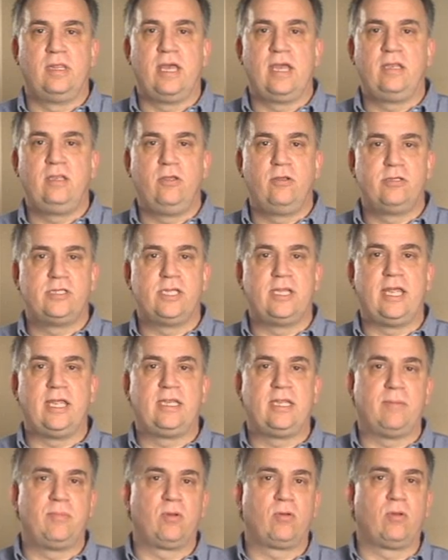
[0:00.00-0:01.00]
Then using
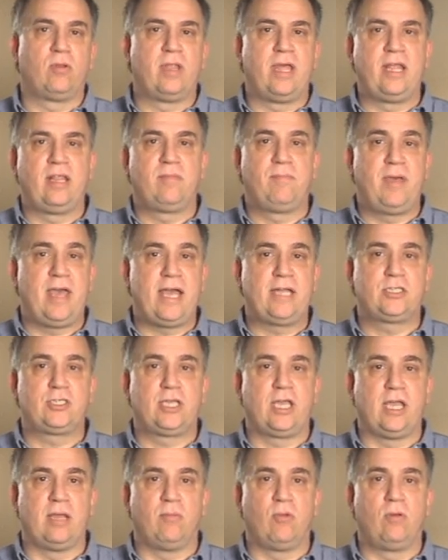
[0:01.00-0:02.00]
a typical length
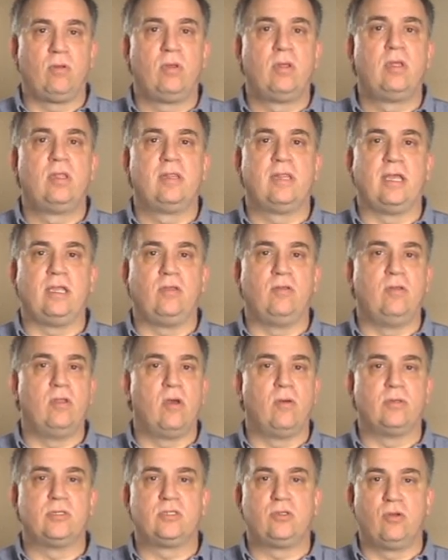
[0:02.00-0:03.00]
patch cable that you
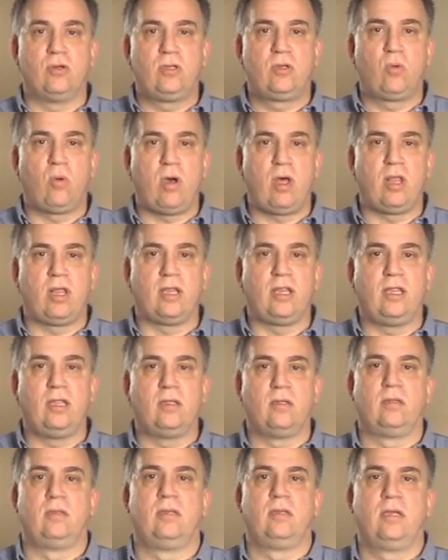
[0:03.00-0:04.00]
know is good quality,
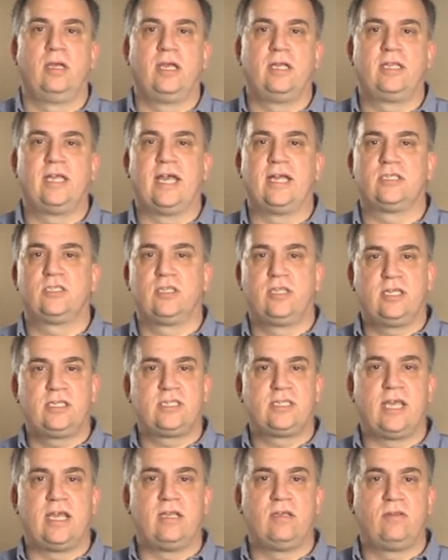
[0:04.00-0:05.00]
attach
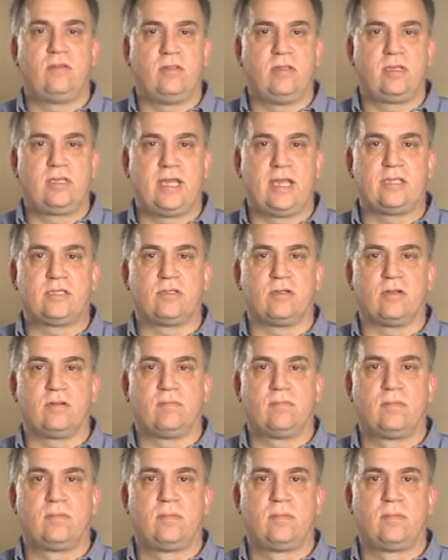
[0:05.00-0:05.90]
this end to the tester.